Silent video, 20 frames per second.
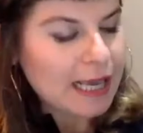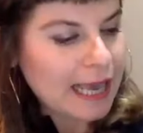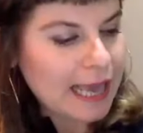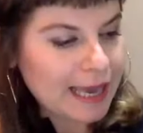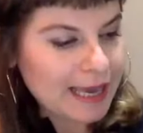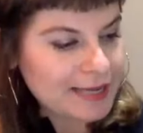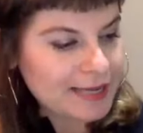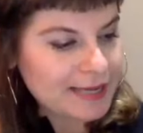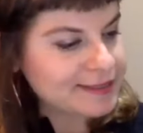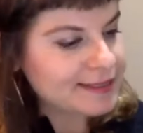
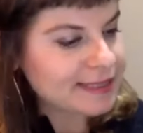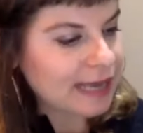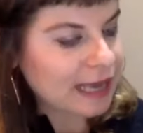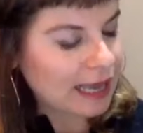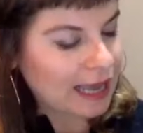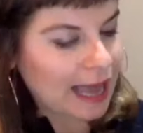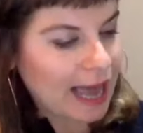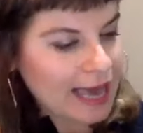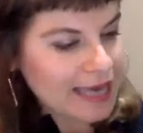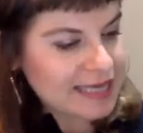And
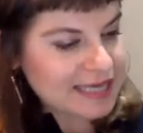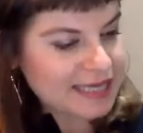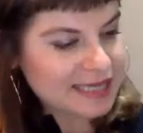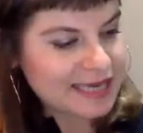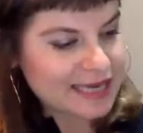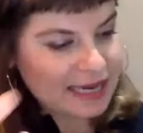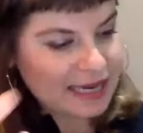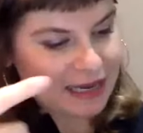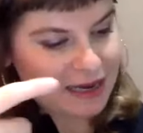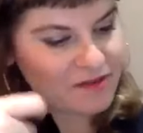I
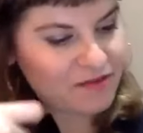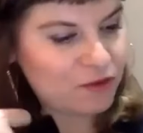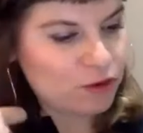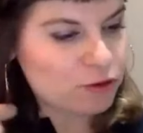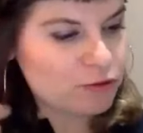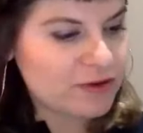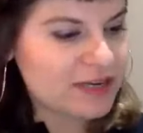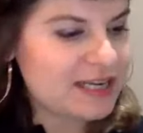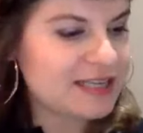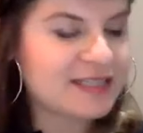think I have
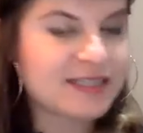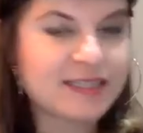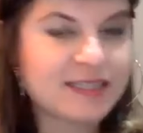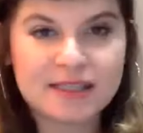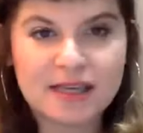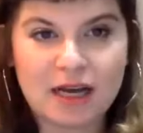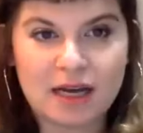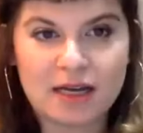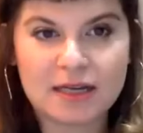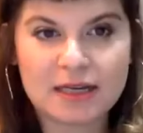already
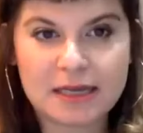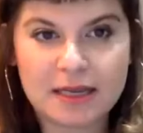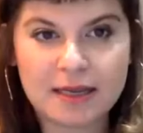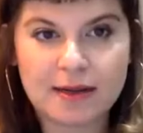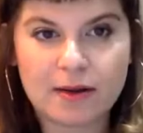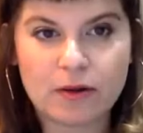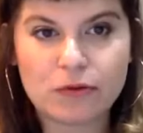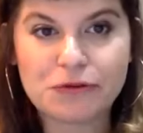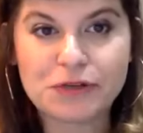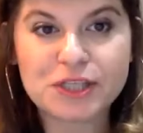
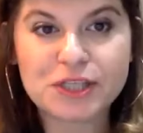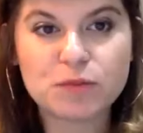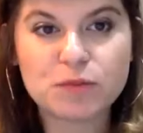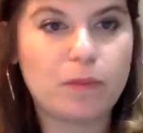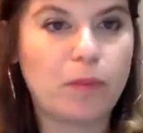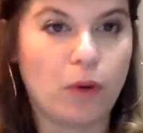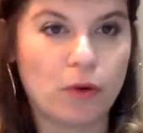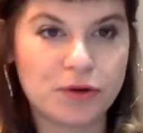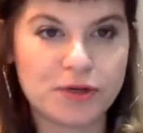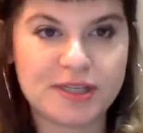starting
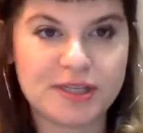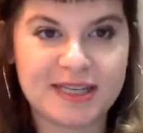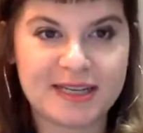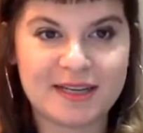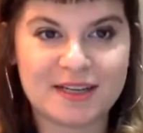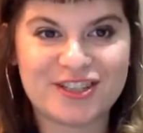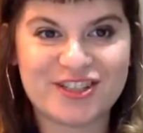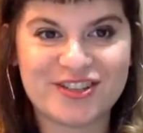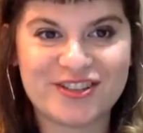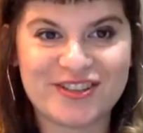
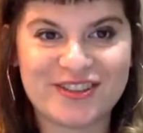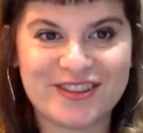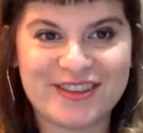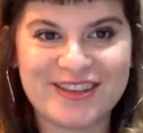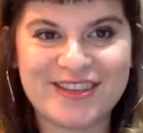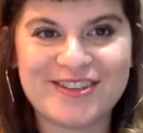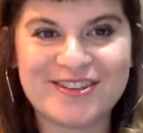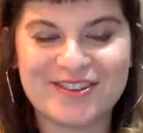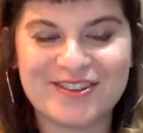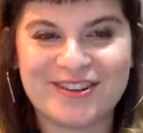responding to
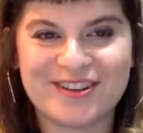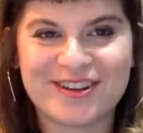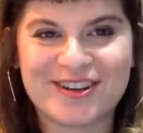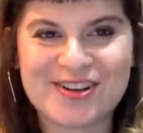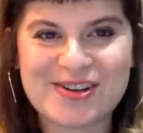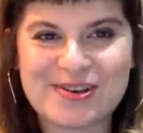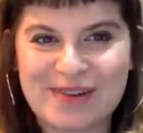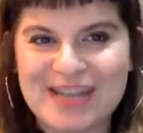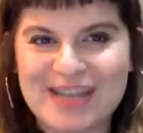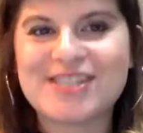your
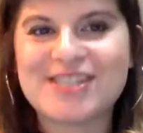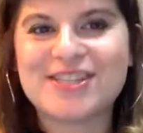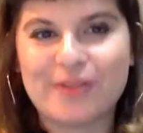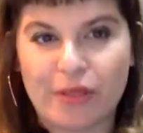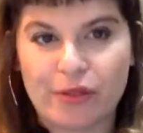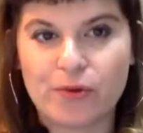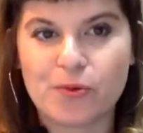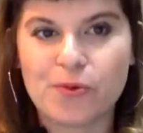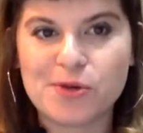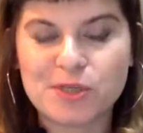
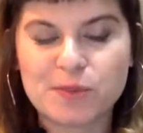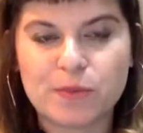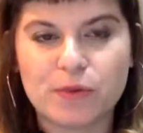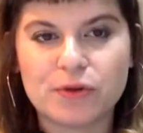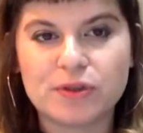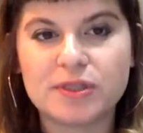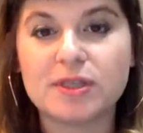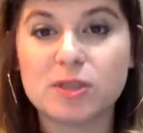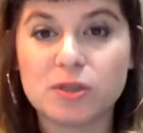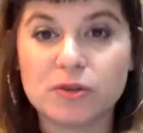question for
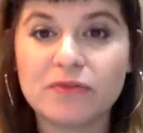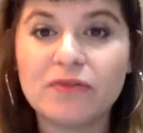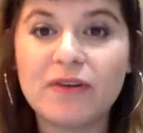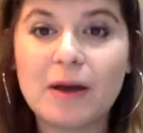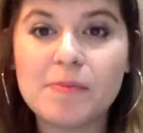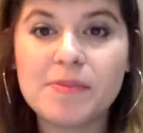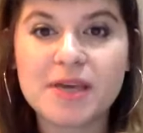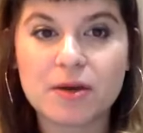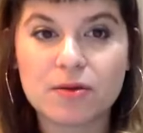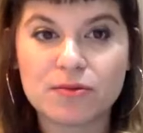responding to
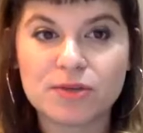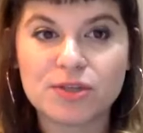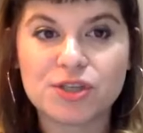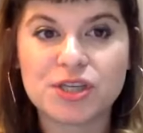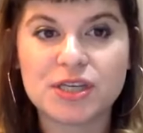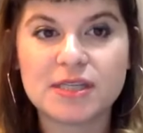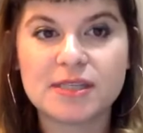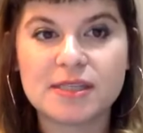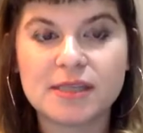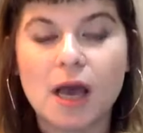Fabia,
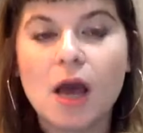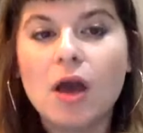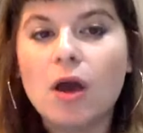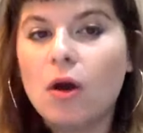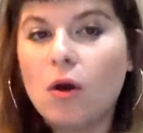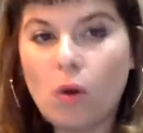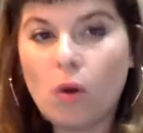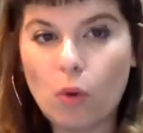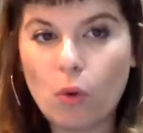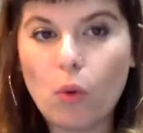which is
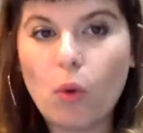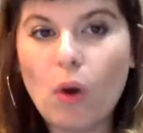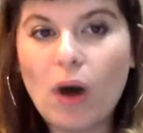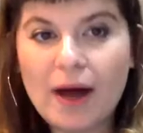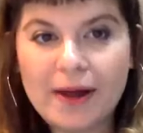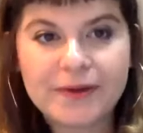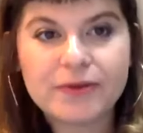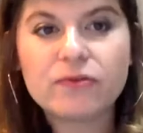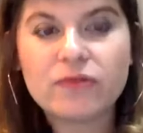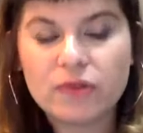
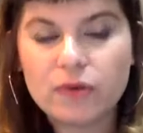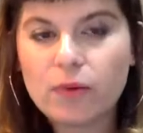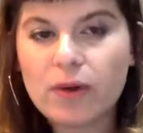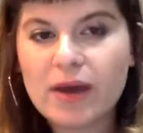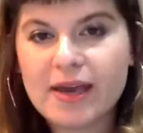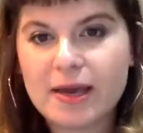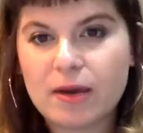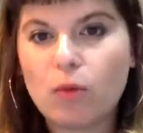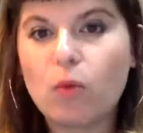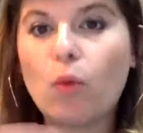one of the
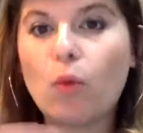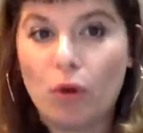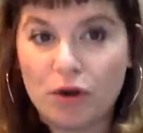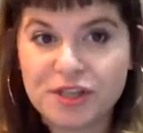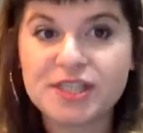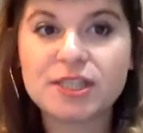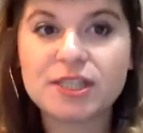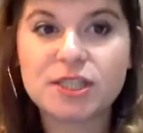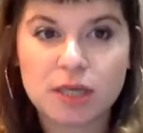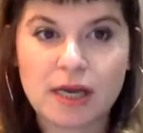way I
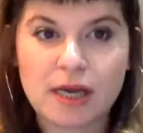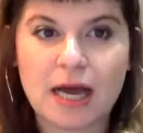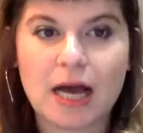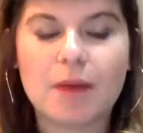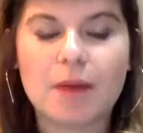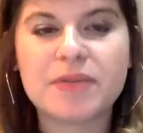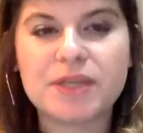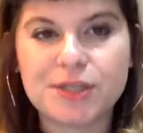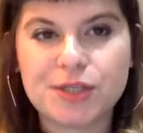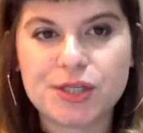wanted to
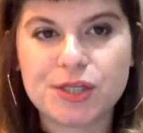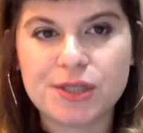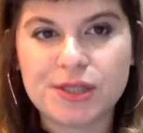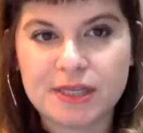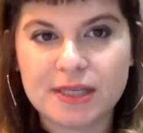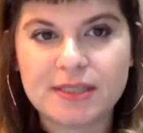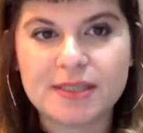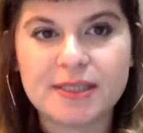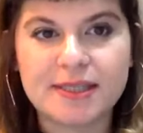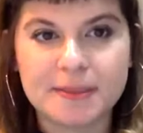come into
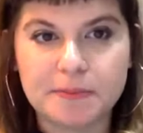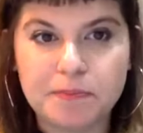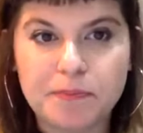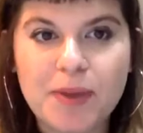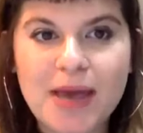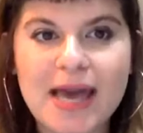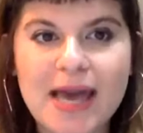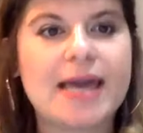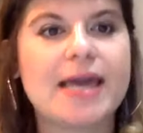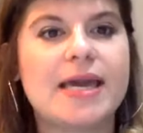this
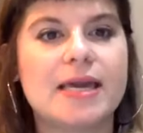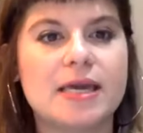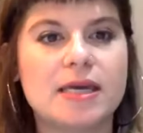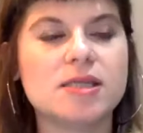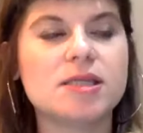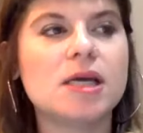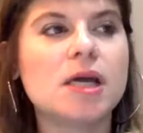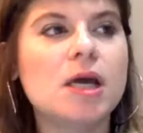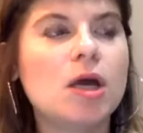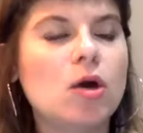
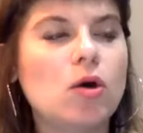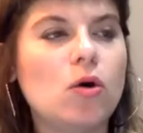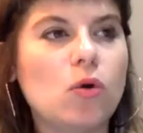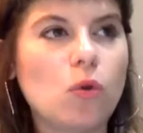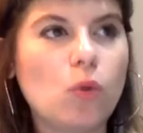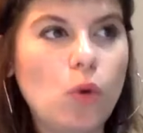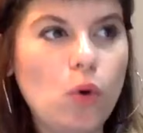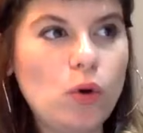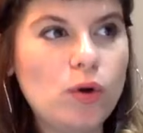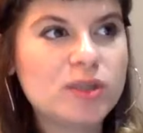debate
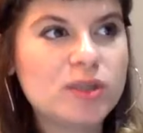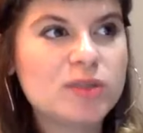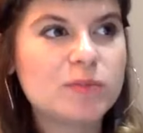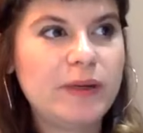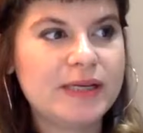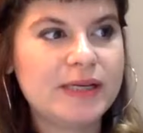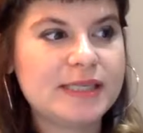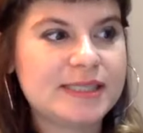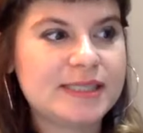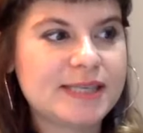was
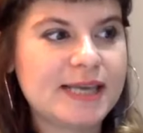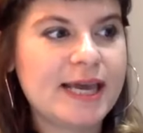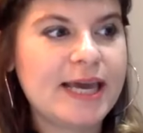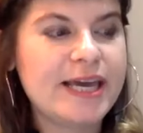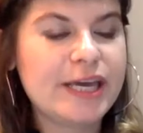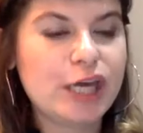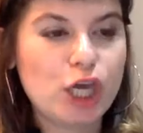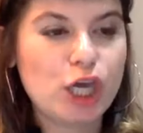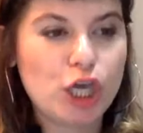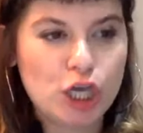by
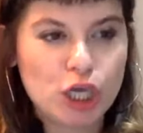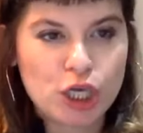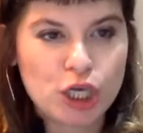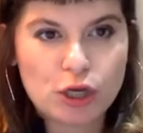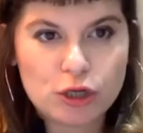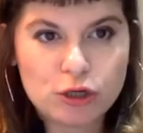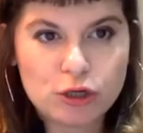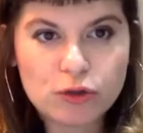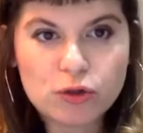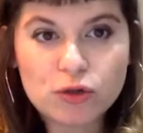saying,
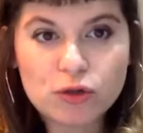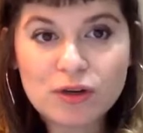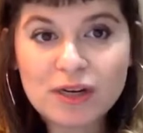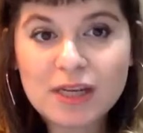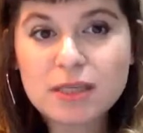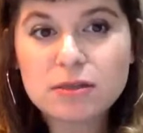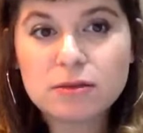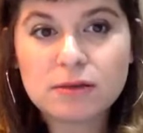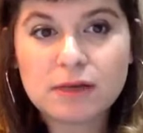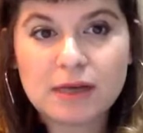not
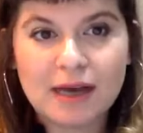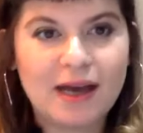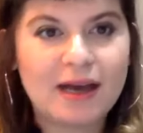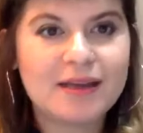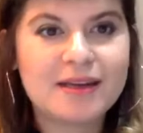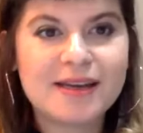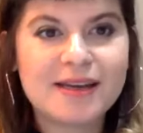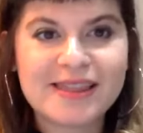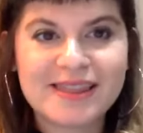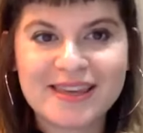only you
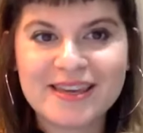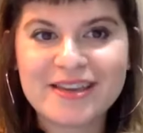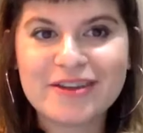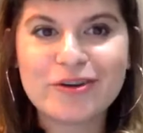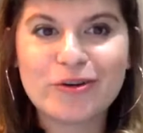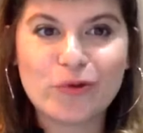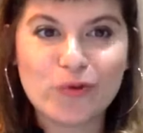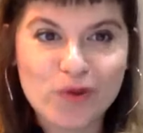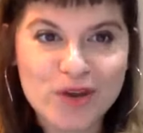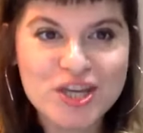can, I
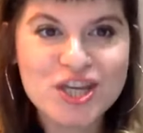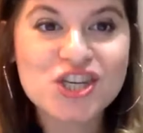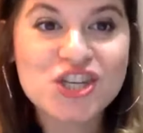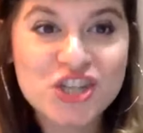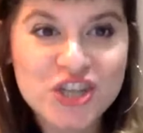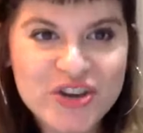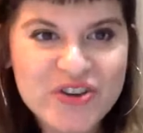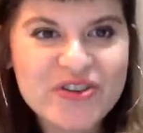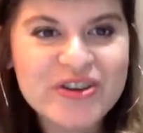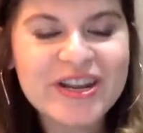think we
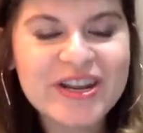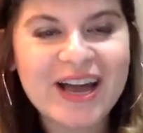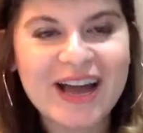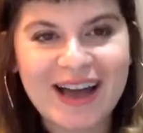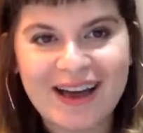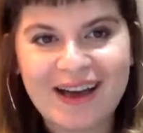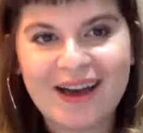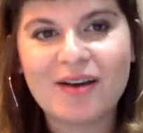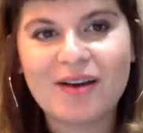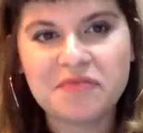should
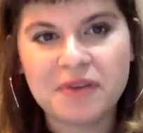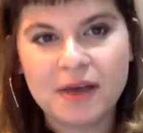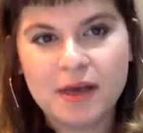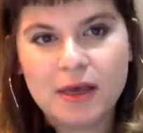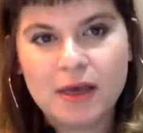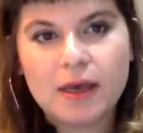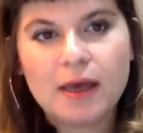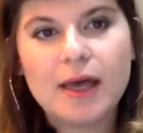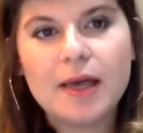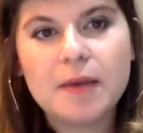have
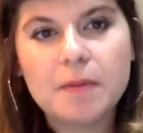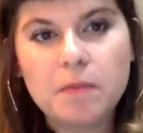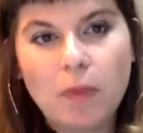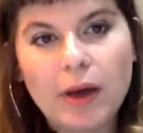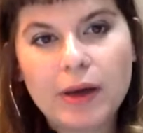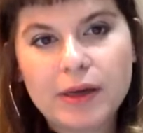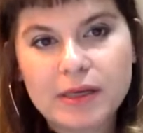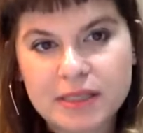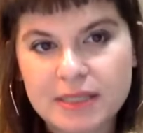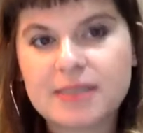a
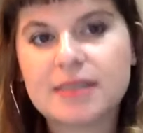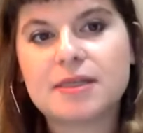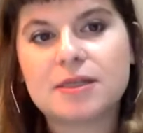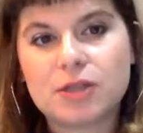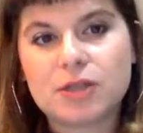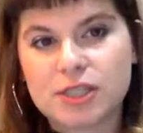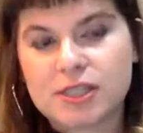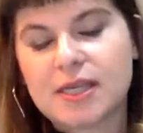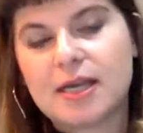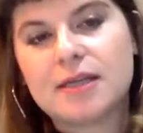Marxist
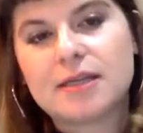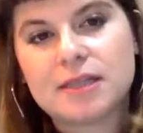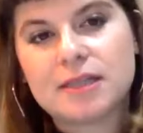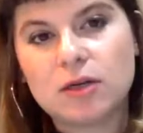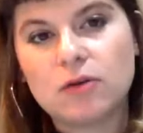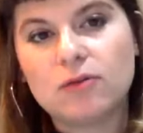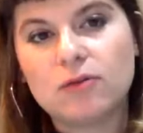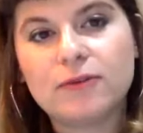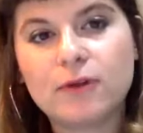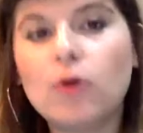
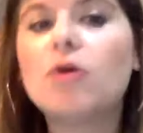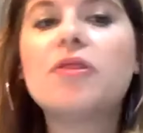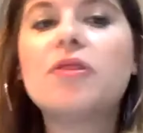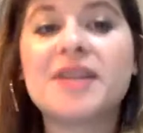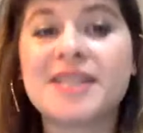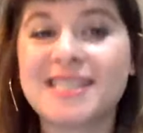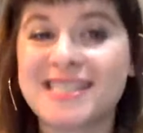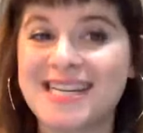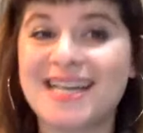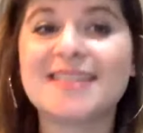understanding of law
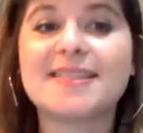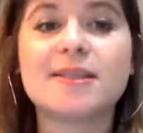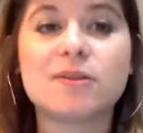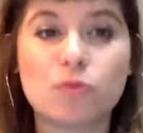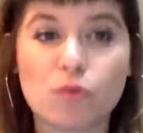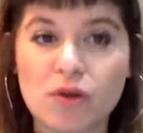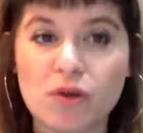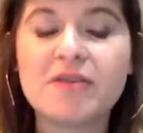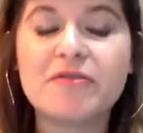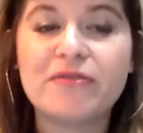that
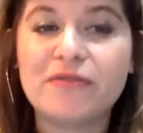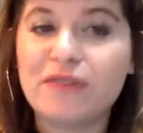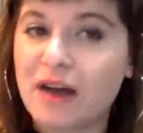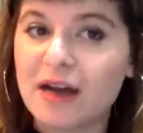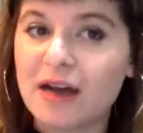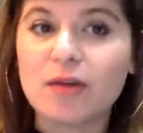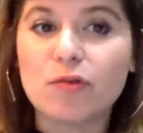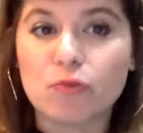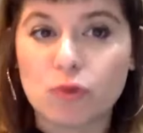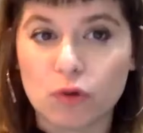doesn't
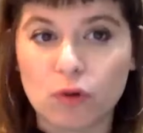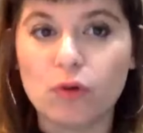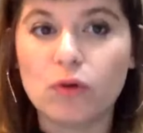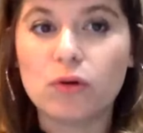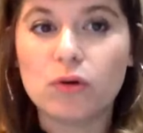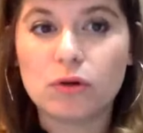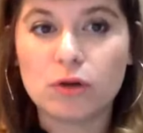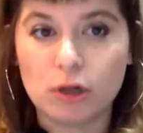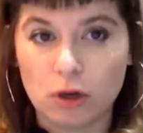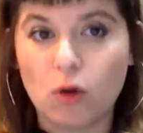reify
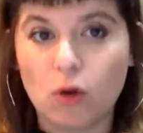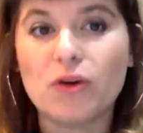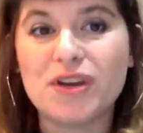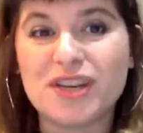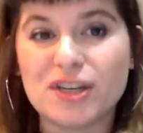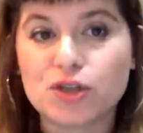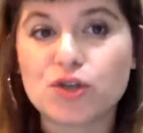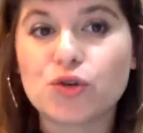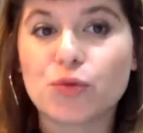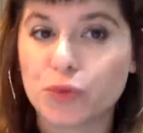law
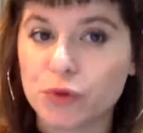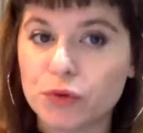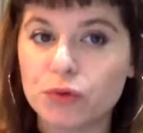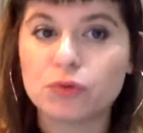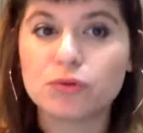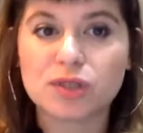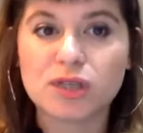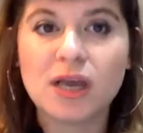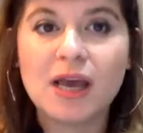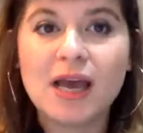into
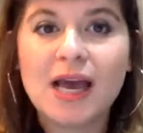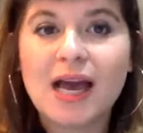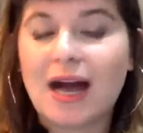rules.